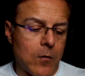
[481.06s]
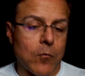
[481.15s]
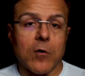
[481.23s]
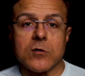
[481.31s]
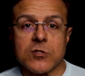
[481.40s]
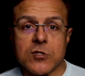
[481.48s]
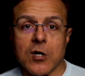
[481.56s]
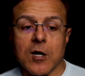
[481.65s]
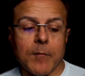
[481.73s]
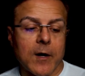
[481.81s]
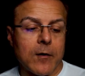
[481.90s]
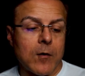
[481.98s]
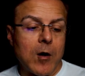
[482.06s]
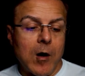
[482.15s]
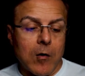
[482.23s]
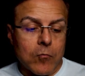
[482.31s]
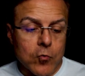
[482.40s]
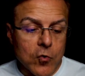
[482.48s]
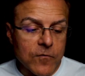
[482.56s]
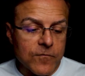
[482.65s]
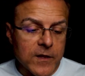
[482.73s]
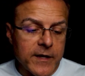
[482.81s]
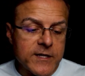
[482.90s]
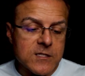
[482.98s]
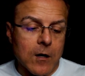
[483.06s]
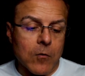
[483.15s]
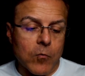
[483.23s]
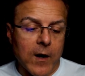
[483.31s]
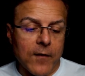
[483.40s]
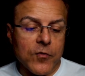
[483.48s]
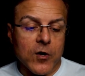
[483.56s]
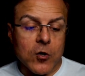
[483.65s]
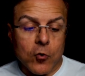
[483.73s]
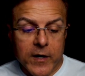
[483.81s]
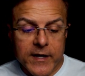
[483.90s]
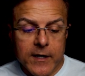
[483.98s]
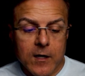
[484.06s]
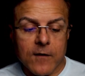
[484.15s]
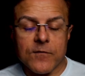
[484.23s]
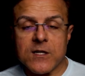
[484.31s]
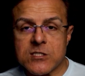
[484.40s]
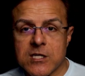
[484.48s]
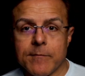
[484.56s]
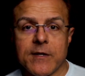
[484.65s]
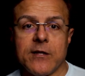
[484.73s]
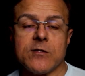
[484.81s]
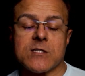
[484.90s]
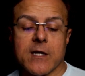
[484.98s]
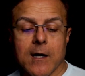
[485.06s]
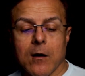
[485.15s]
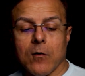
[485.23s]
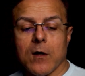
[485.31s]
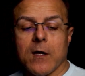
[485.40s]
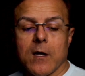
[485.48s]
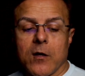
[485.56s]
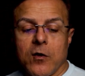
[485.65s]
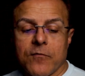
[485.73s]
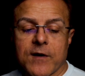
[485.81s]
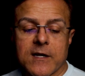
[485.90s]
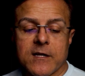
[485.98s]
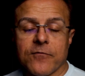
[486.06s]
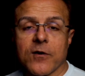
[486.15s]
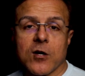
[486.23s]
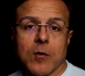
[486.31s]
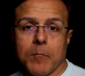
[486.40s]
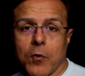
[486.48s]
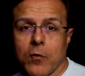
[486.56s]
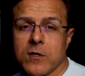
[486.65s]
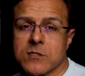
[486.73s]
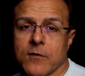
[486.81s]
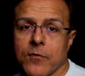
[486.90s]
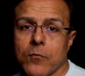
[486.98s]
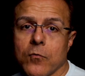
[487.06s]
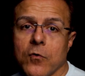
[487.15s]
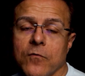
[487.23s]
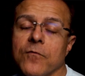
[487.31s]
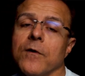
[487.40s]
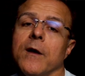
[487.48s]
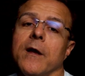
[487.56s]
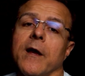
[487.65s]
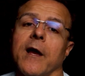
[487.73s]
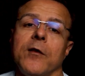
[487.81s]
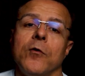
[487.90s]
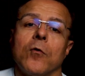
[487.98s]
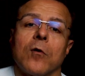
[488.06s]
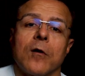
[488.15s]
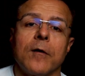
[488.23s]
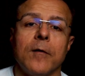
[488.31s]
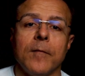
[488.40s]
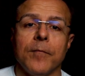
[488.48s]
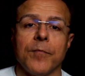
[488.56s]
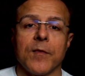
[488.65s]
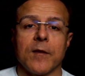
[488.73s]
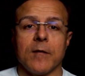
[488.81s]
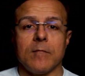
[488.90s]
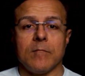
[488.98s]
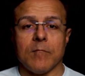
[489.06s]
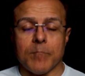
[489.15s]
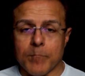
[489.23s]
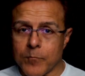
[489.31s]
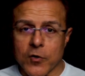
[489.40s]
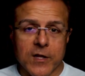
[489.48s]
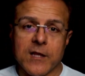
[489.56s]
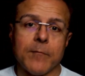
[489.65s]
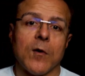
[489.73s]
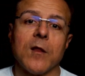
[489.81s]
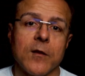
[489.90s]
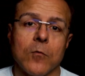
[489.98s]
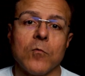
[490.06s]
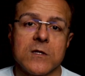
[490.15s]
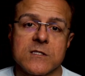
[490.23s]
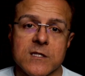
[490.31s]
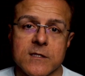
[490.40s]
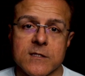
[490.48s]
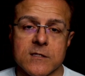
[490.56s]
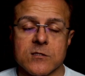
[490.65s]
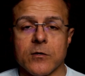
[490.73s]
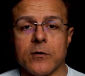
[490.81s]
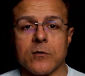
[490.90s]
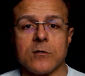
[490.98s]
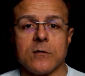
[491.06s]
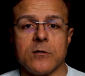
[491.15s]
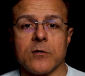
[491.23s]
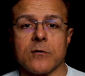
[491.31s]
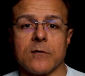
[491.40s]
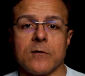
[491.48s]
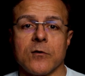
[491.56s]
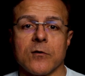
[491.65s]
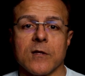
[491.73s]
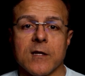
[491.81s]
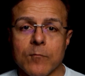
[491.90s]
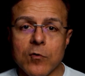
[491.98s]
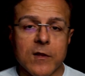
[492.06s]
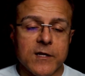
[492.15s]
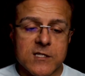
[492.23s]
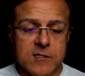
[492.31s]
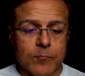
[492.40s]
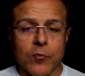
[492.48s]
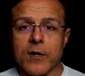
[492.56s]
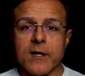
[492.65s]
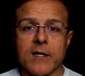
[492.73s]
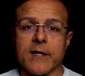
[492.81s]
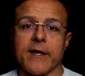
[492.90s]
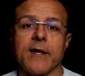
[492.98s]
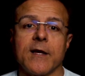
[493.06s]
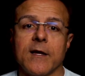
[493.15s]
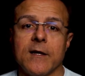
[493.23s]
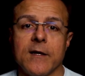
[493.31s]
Why don't you talk about roof leaks around the cricket of the chimney? You see how you've got different components of the roof and you're putting them all in one sentence. So you're liberally sprinkling